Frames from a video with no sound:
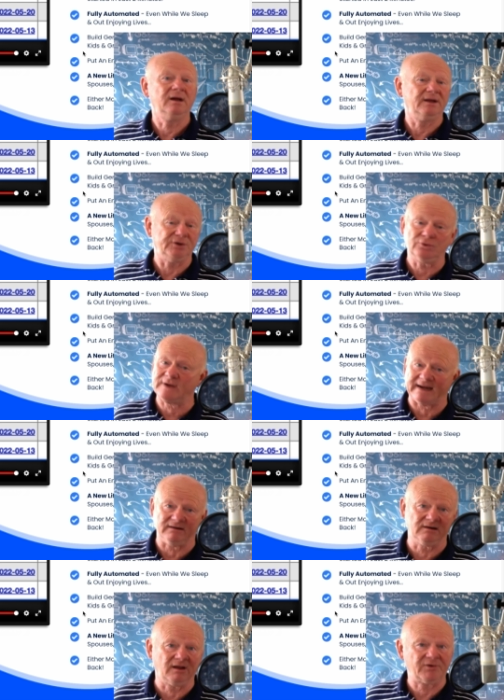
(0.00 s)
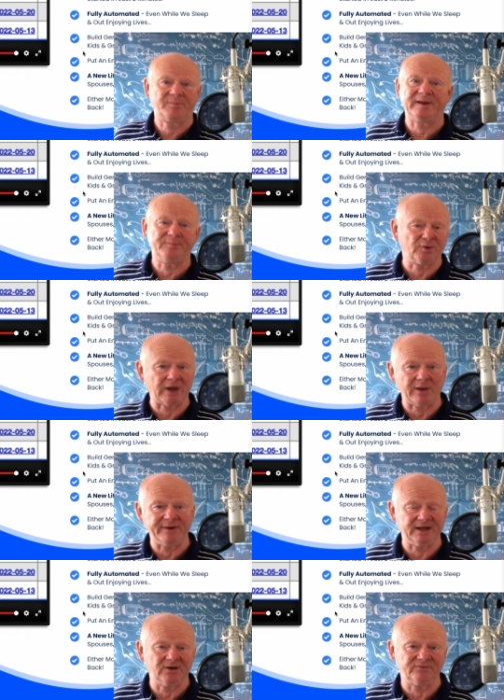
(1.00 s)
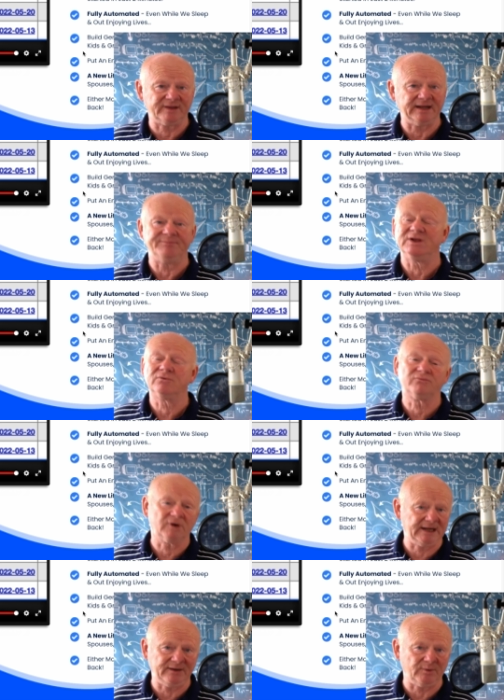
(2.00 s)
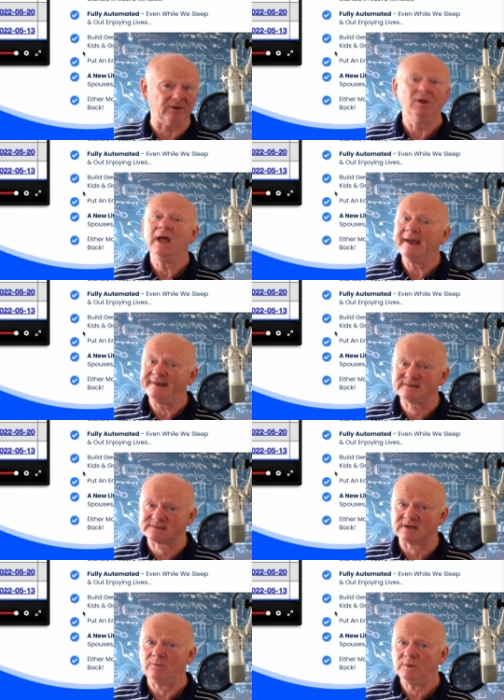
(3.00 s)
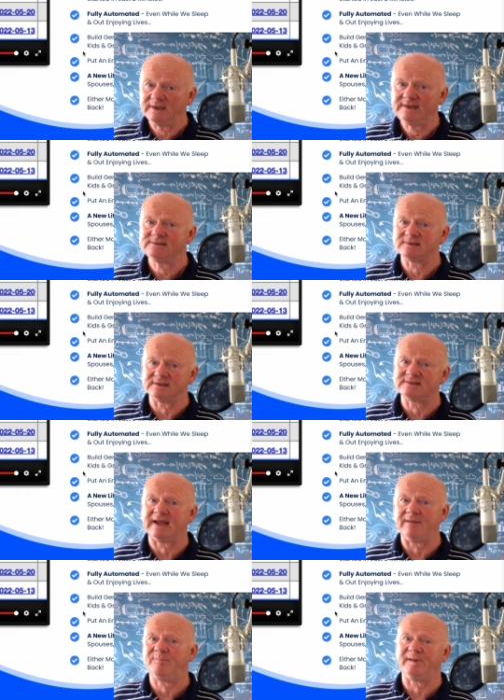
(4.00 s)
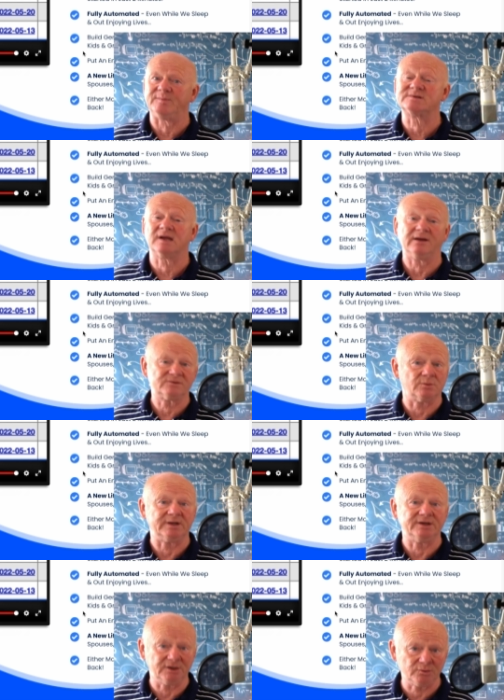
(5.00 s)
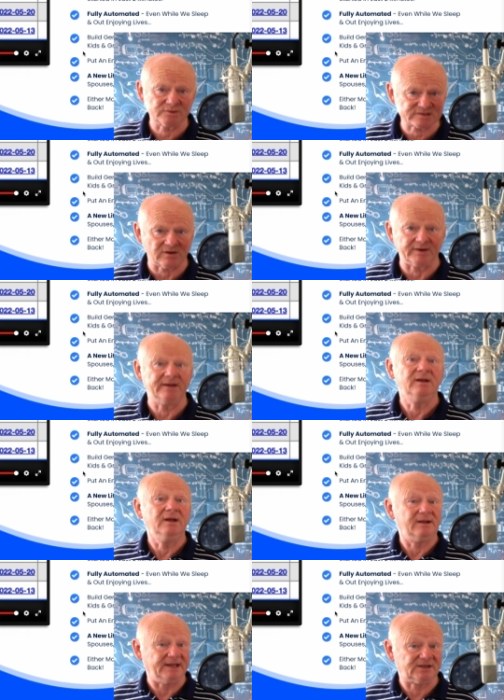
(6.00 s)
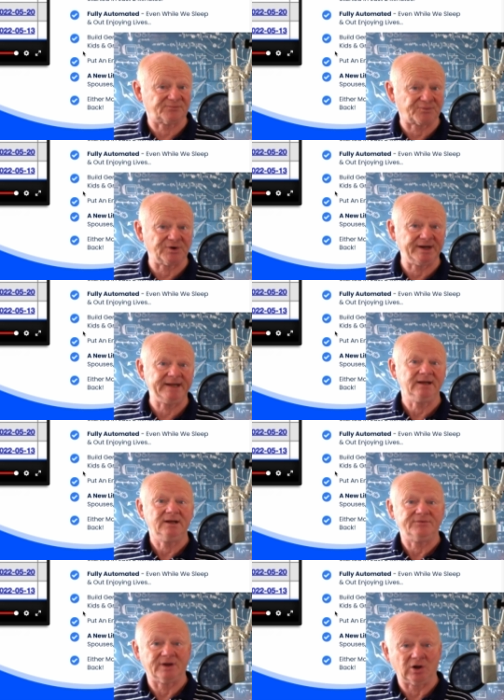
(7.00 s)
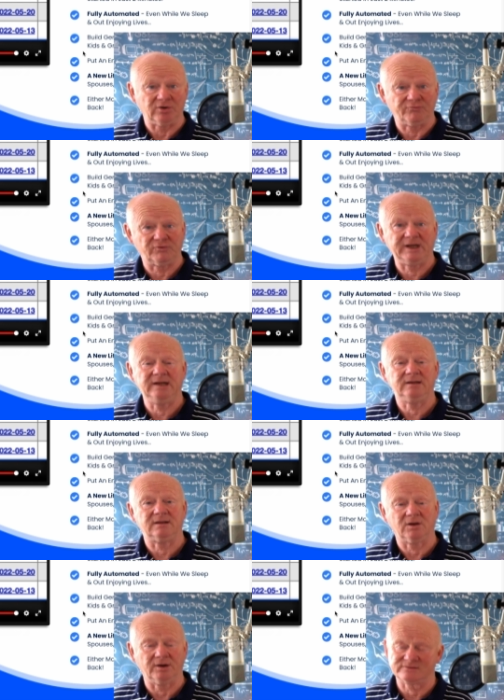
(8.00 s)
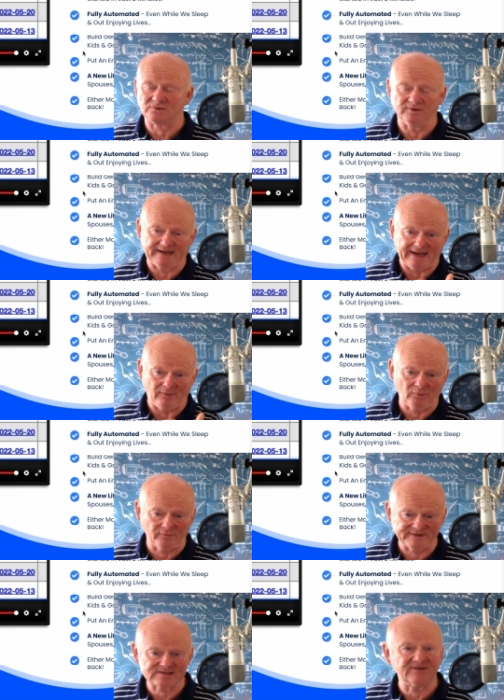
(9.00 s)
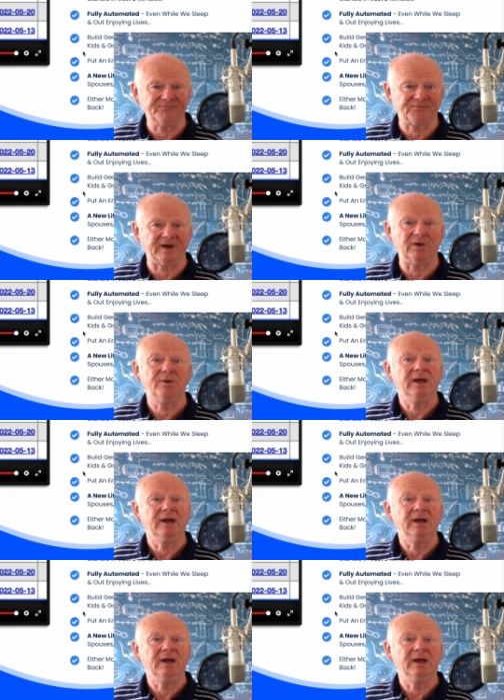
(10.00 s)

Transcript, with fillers: You'll get a lot of people going over there. You really will. It's so easy to get people to go to a news site it's free. They're going to read. They're going to sort of get all this info.